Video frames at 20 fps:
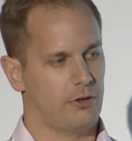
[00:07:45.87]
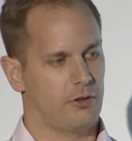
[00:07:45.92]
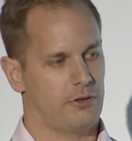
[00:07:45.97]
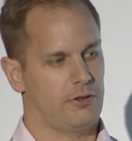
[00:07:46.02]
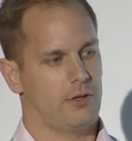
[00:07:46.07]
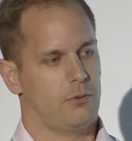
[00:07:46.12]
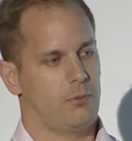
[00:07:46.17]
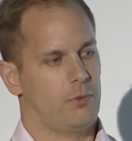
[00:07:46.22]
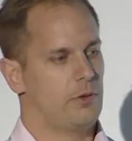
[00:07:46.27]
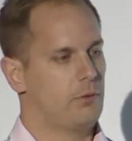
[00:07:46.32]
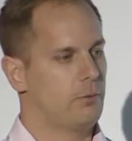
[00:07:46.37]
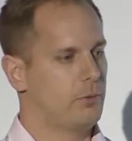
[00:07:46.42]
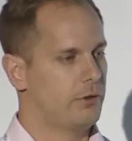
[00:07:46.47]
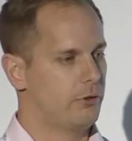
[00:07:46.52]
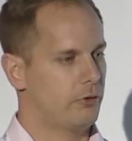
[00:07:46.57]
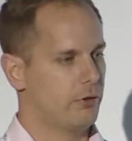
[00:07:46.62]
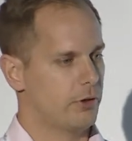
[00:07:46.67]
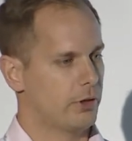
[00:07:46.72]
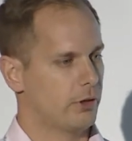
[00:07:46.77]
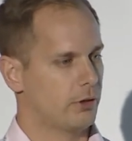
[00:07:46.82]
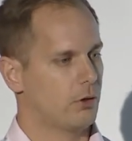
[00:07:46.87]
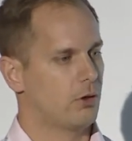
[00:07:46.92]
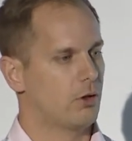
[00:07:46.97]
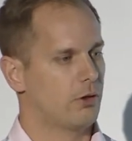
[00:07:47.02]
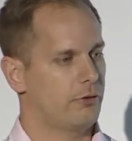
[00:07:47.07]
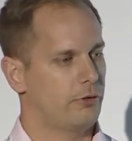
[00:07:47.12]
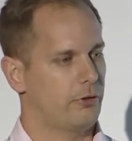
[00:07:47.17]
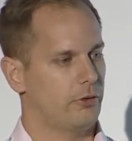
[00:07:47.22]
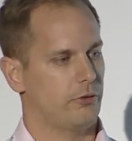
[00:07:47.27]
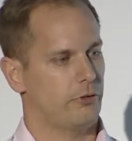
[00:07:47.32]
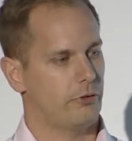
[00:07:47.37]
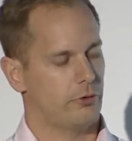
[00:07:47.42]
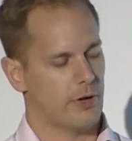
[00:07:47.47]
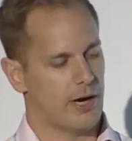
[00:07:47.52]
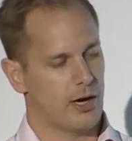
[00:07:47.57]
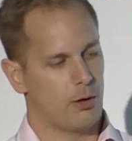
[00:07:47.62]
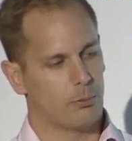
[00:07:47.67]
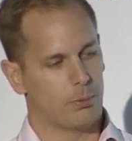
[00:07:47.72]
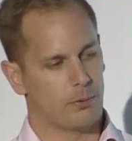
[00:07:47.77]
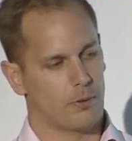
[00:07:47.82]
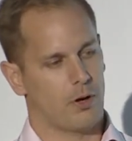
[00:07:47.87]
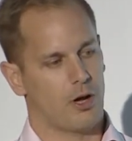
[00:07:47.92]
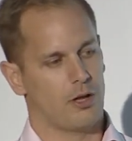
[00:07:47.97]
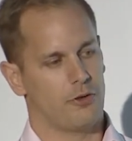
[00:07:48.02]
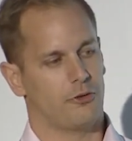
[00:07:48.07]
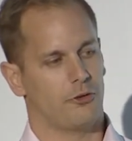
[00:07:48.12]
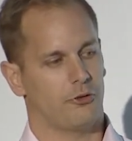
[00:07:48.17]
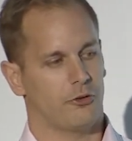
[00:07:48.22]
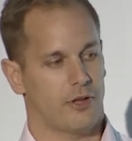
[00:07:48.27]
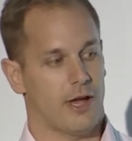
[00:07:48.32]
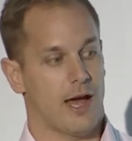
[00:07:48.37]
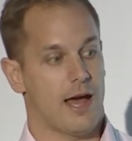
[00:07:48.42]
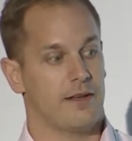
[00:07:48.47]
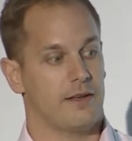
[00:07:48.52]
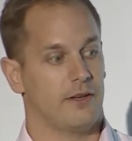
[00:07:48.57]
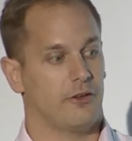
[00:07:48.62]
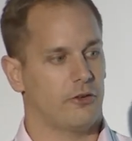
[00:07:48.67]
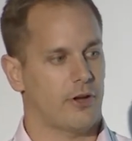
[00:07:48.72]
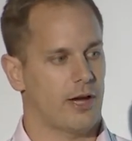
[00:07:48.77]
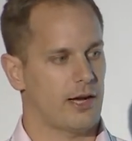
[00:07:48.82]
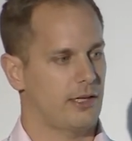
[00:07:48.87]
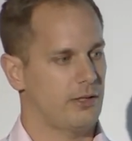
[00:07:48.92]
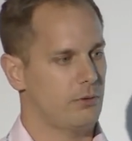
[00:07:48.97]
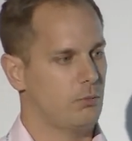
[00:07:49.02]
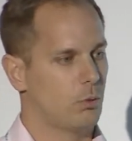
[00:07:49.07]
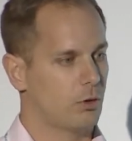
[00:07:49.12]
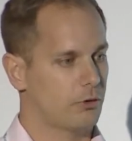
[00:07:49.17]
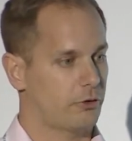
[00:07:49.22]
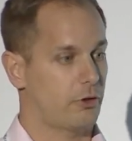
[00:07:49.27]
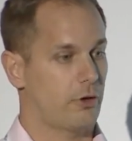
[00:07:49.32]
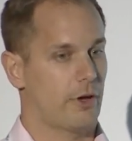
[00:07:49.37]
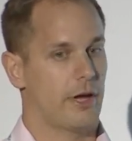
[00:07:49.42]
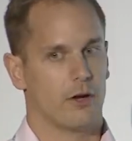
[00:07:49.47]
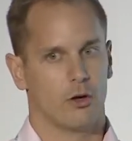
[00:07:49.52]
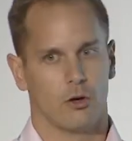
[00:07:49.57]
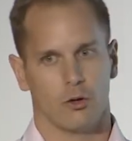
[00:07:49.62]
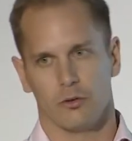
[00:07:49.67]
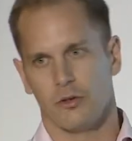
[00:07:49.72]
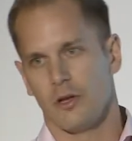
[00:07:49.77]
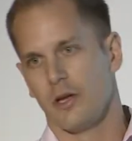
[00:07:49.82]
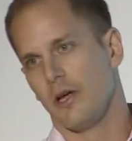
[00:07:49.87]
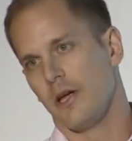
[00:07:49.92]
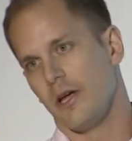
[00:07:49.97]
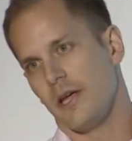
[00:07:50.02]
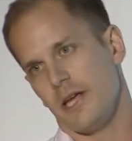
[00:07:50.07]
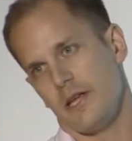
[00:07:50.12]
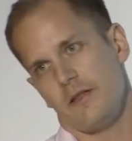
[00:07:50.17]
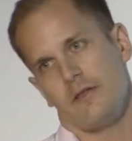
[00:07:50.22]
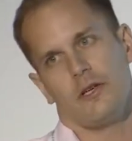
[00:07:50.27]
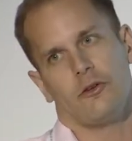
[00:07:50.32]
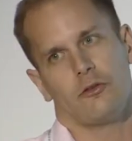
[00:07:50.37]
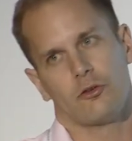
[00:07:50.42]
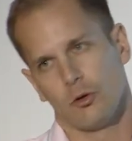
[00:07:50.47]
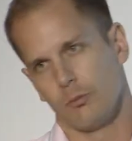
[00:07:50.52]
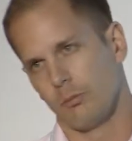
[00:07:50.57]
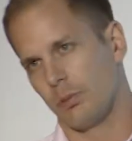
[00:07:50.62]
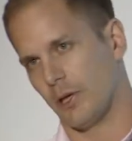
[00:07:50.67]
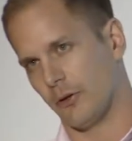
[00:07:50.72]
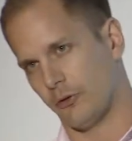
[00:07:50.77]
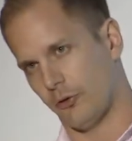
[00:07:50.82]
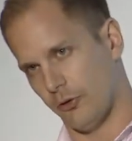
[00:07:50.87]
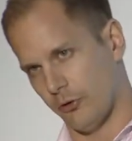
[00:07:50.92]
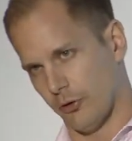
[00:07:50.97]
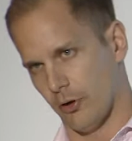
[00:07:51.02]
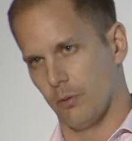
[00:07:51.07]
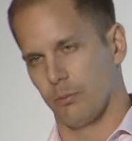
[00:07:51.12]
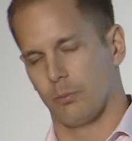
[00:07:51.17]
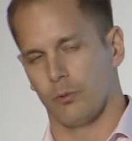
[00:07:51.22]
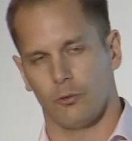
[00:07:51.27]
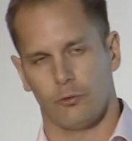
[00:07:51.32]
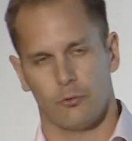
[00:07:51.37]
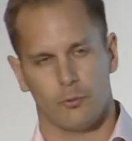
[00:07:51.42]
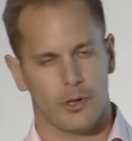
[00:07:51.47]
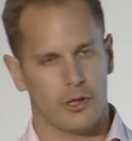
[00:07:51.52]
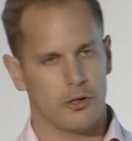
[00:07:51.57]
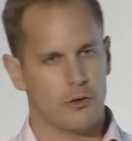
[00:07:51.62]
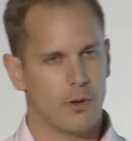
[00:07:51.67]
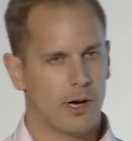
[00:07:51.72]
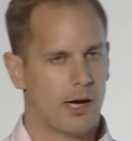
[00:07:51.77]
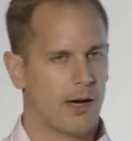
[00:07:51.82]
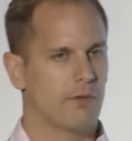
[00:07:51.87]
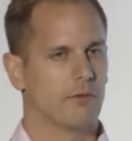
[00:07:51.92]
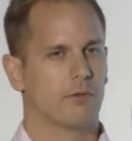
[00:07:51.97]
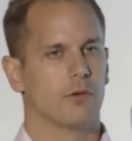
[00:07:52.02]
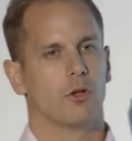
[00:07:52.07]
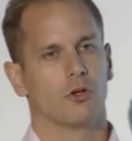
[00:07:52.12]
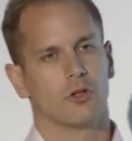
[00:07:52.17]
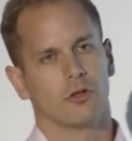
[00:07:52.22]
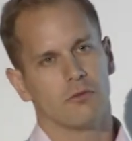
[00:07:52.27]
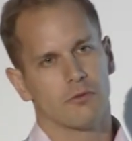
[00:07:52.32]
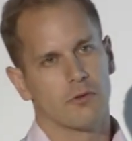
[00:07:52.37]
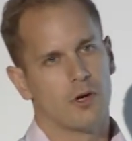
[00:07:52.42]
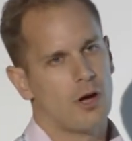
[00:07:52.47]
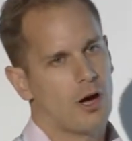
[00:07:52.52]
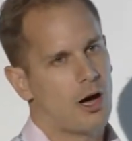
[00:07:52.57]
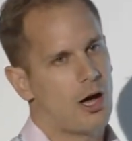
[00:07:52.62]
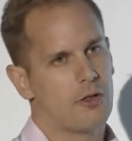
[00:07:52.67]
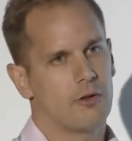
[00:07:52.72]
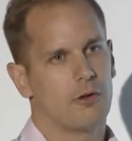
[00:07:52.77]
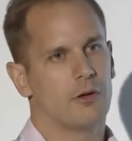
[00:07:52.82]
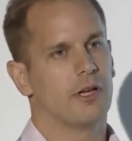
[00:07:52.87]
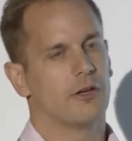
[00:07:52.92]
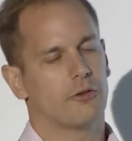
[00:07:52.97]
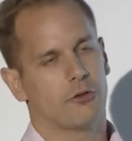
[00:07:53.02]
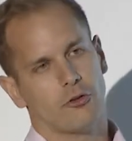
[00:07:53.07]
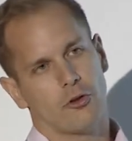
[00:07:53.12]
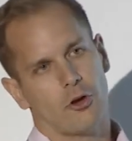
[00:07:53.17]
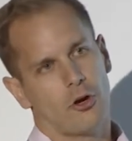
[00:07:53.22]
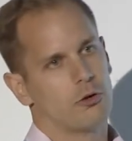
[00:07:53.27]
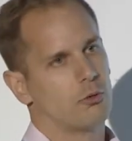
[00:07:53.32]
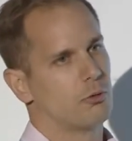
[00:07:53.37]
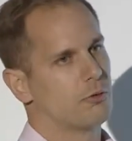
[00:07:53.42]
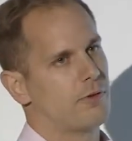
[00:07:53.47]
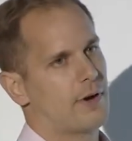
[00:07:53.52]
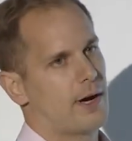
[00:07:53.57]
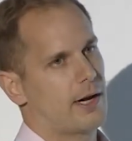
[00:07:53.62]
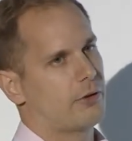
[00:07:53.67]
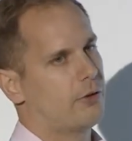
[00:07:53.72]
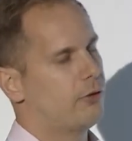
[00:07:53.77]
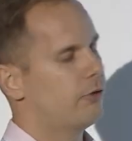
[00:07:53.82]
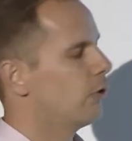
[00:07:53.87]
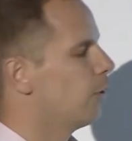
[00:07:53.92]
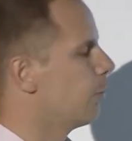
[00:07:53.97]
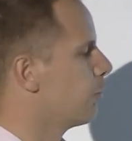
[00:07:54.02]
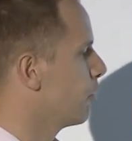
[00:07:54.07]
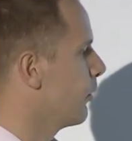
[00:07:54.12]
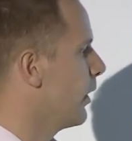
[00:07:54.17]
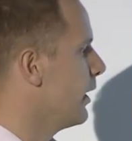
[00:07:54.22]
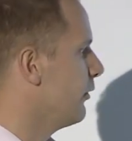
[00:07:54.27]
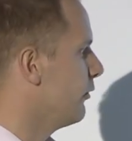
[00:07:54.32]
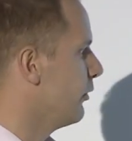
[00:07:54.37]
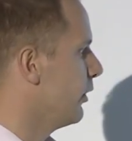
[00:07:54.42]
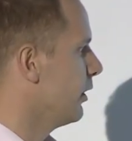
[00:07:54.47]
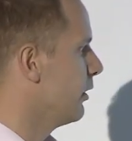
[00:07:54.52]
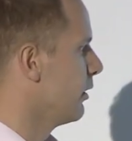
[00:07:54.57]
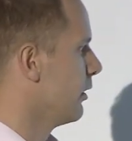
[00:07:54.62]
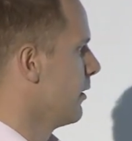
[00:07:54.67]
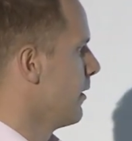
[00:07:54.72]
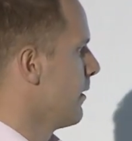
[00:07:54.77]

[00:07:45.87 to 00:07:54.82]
I think we're doing a lot to help understand exactly what's going on in these complex examples where you have a lot of other external factors operating